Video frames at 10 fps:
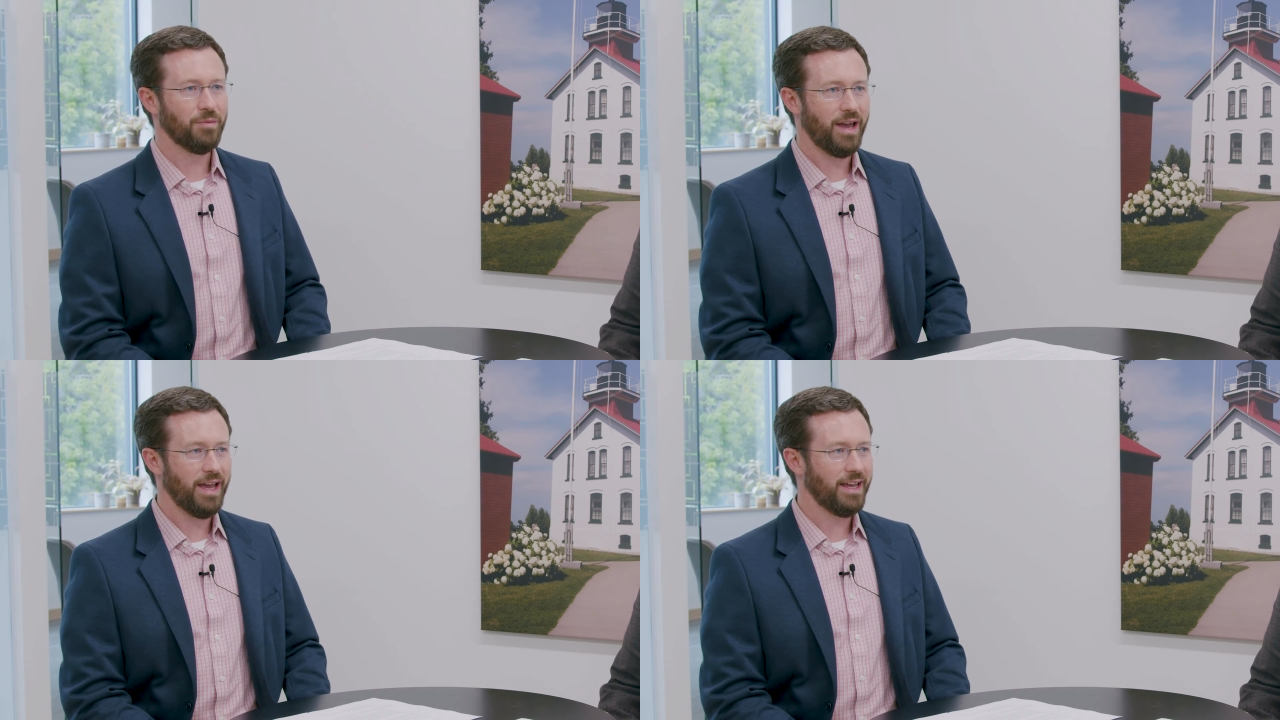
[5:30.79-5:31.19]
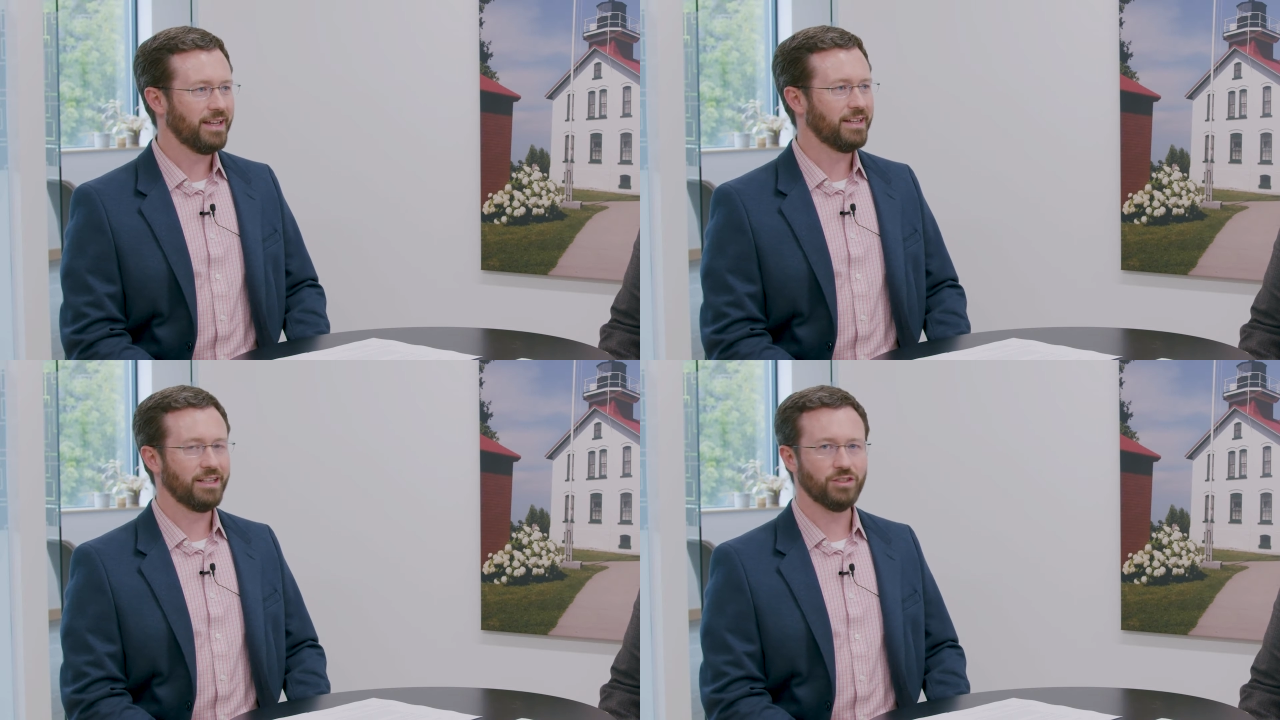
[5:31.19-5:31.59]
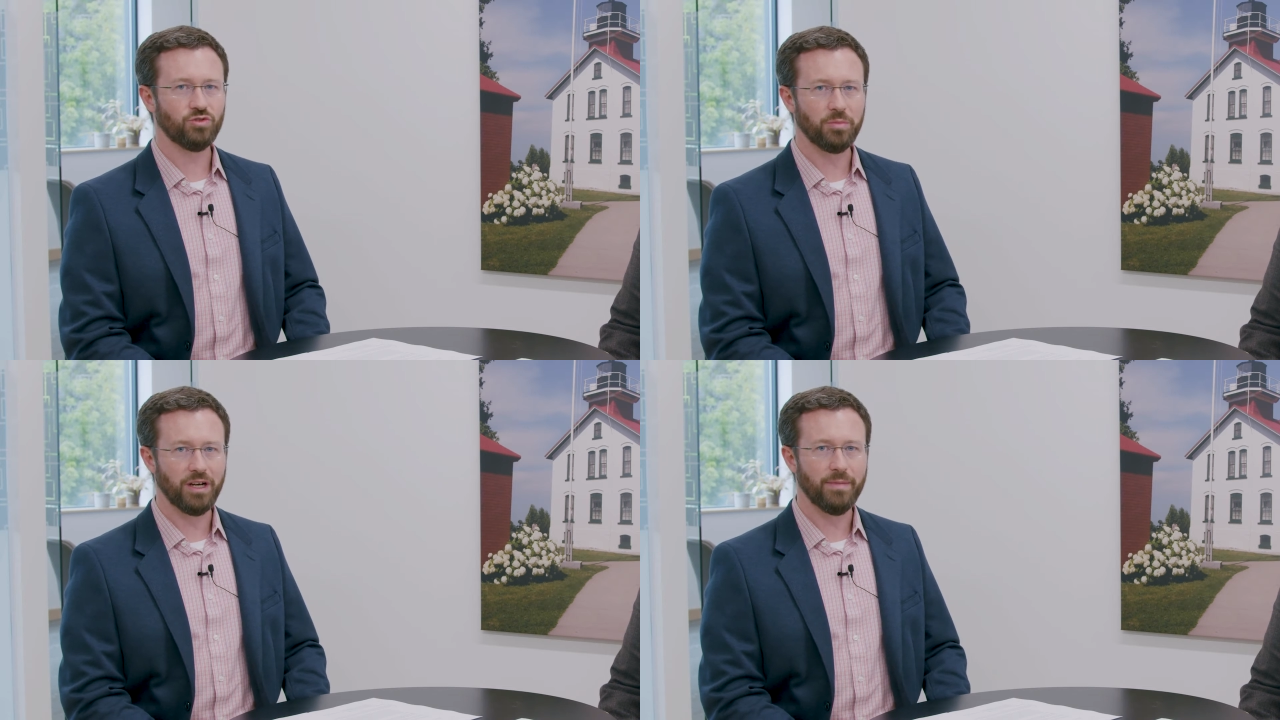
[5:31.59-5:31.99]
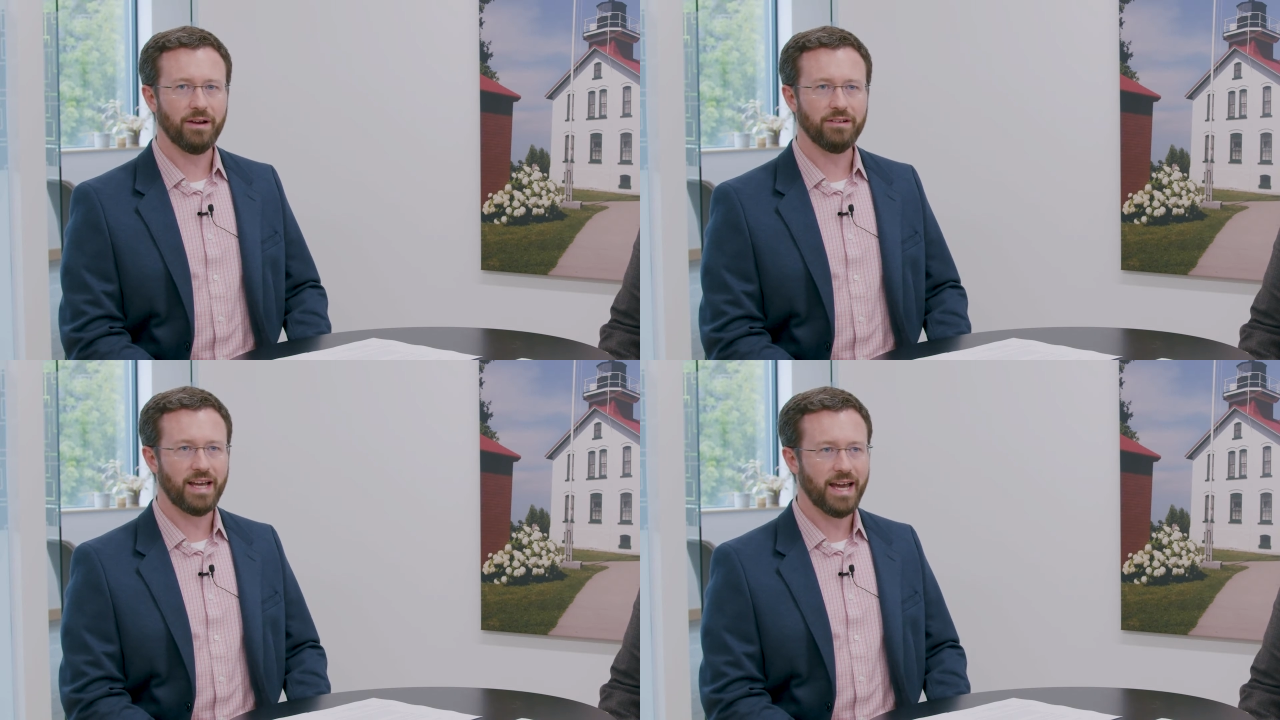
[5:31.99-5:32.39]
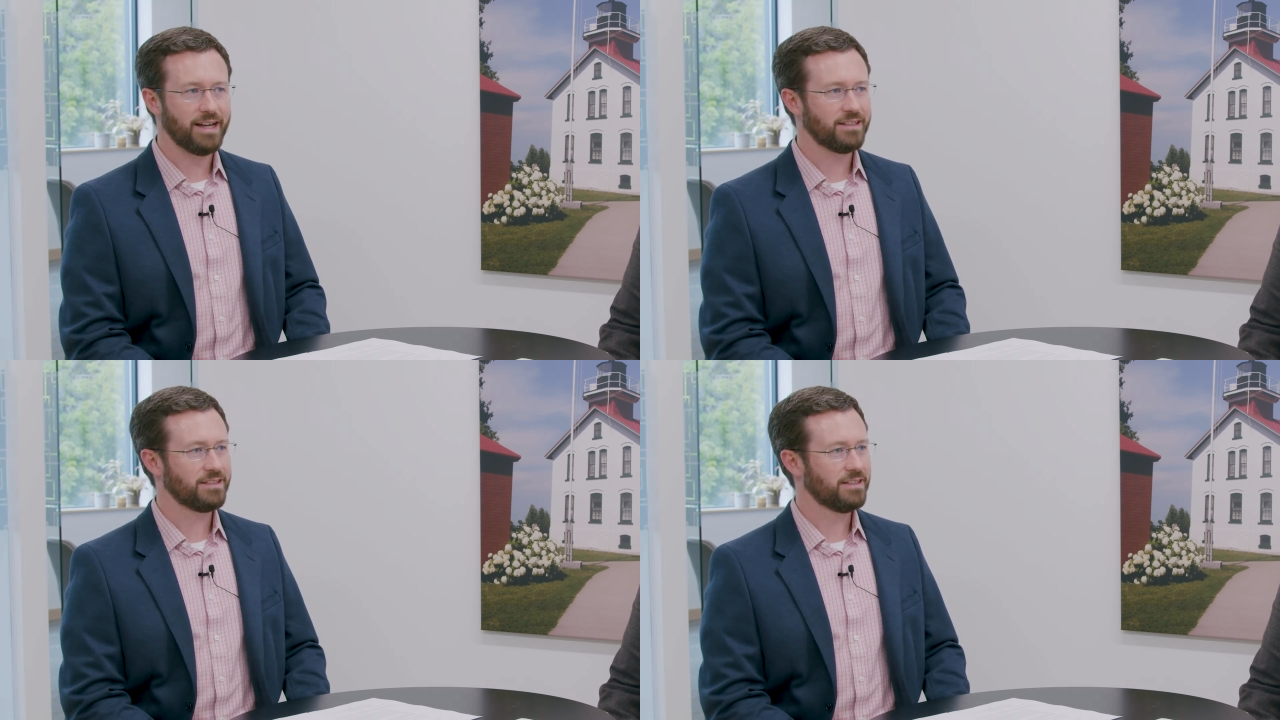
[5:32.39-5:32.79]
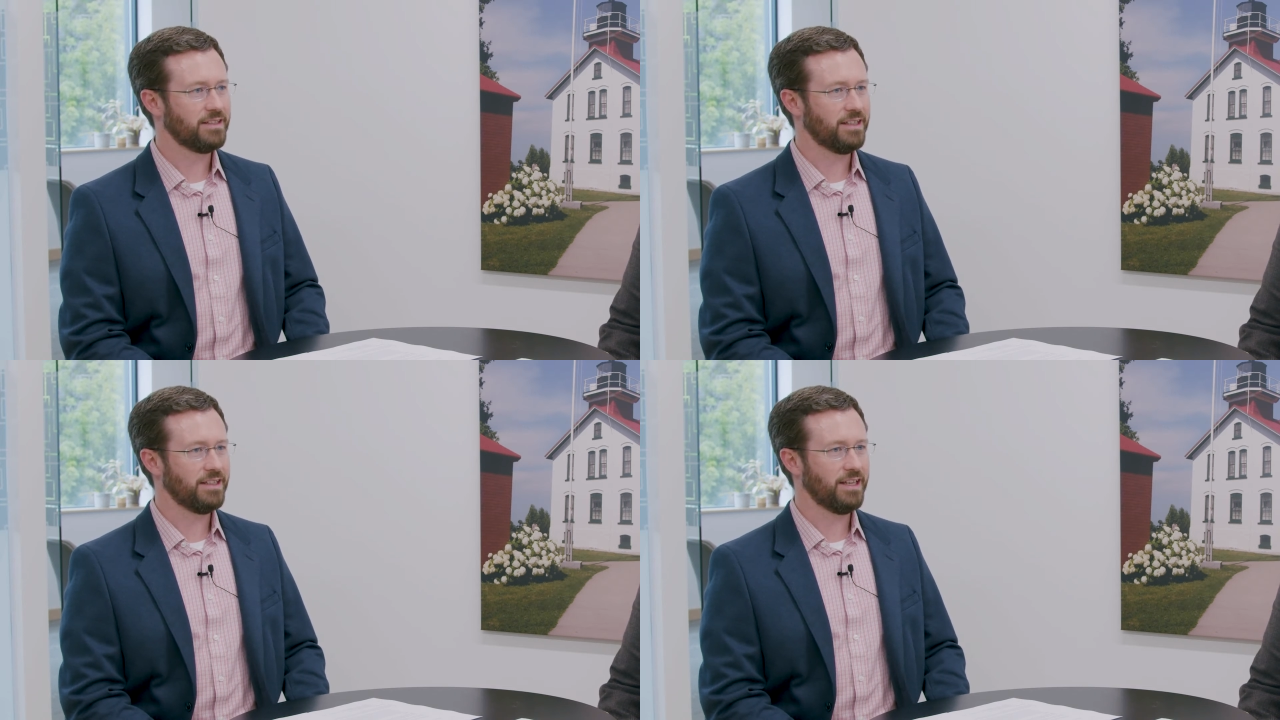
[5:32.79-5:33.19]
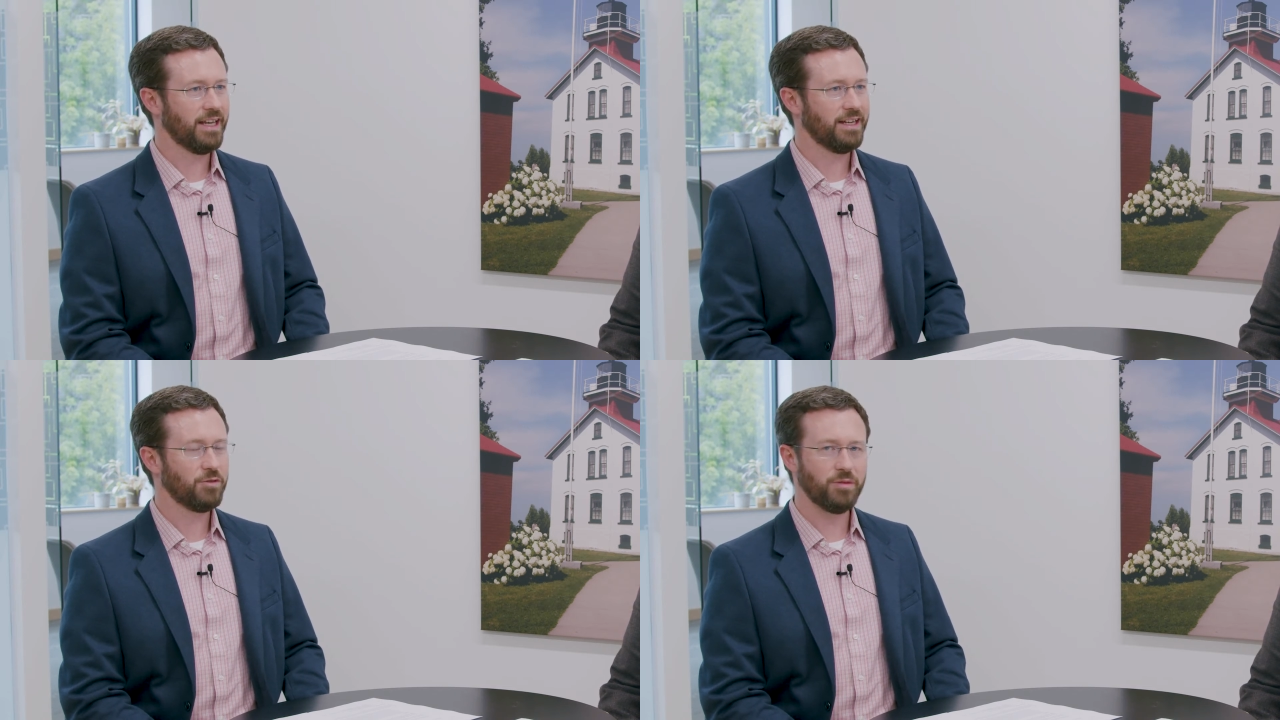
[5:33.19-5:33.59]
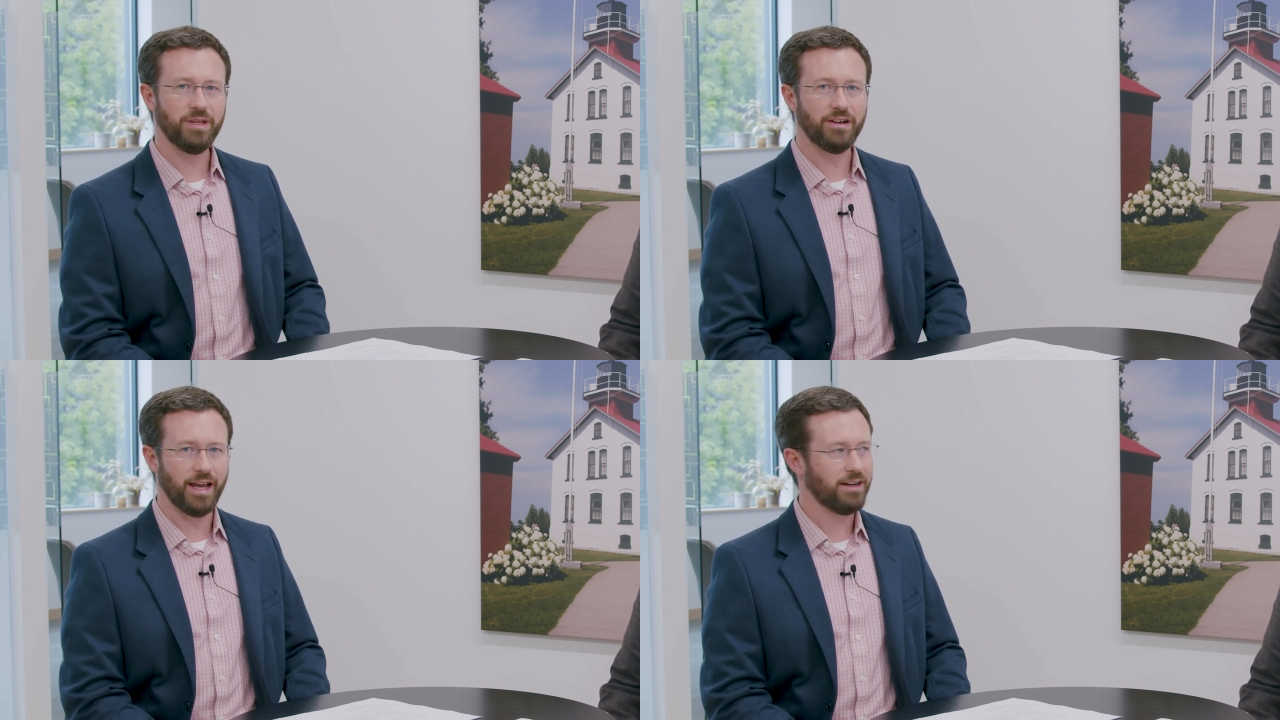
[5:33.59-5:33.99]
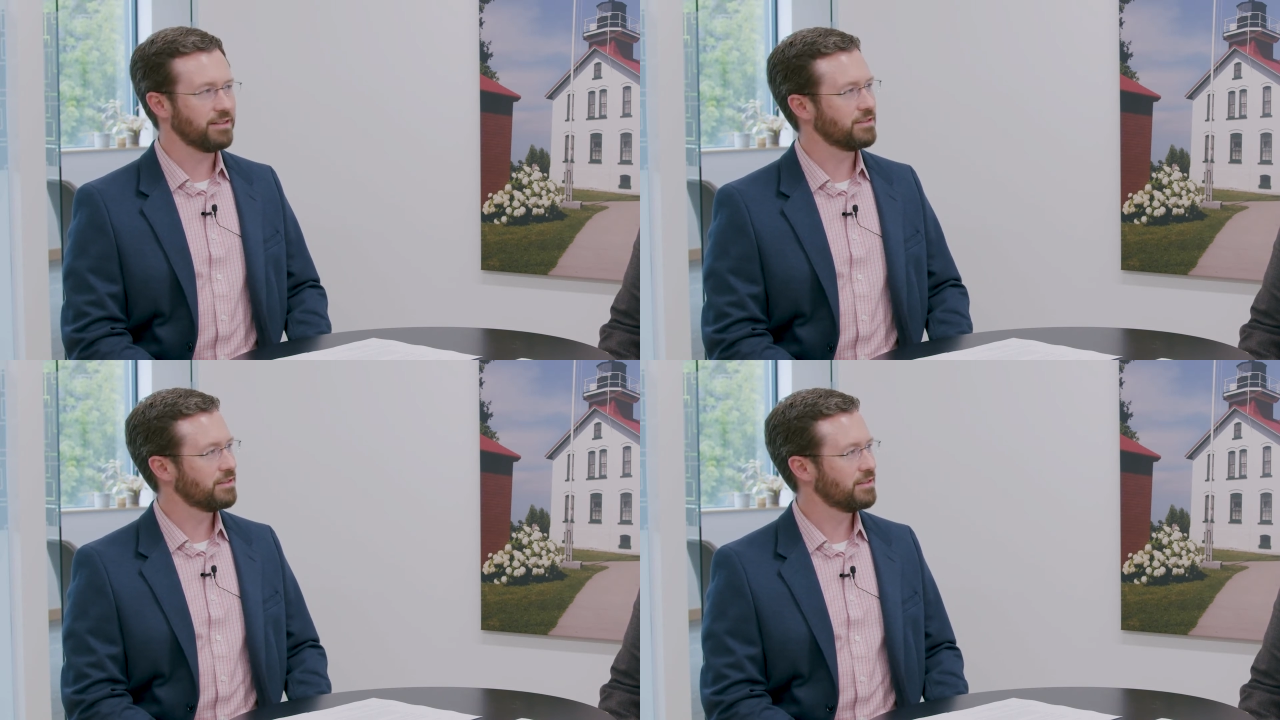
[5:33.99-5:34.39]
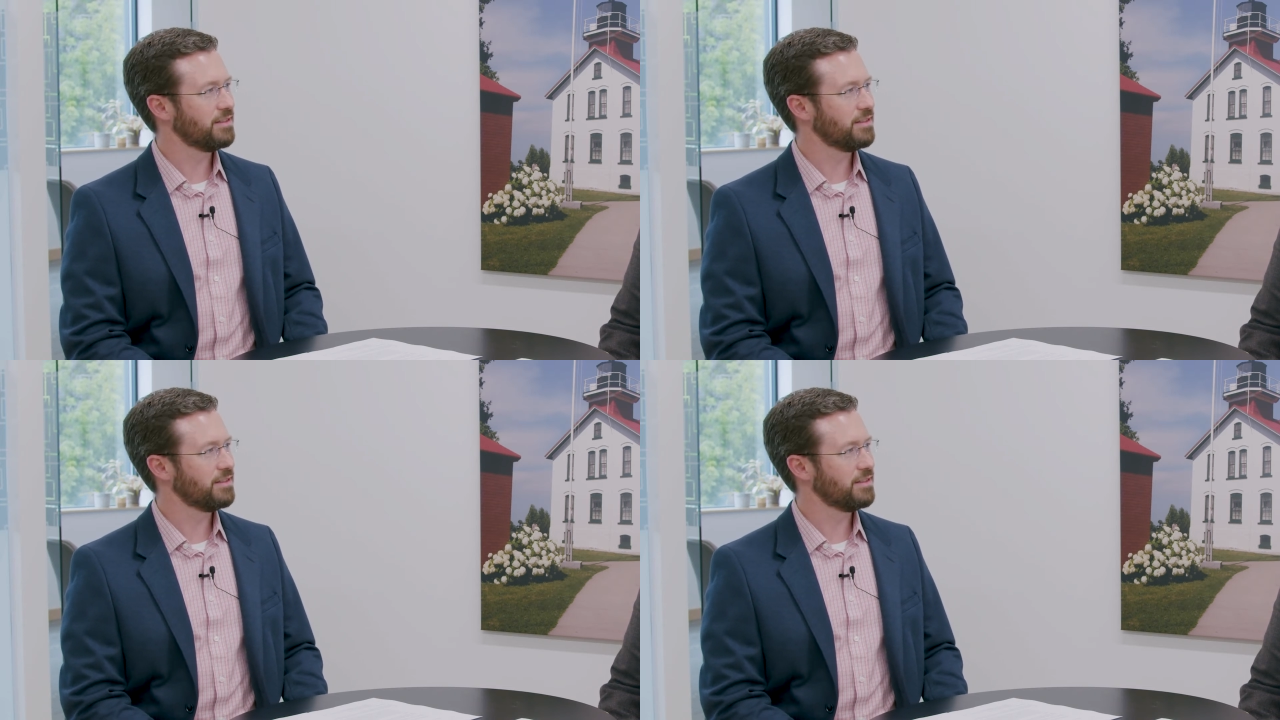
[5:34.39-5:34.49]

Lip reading: pay an exorbitant amount of tax. And it would be your heirs.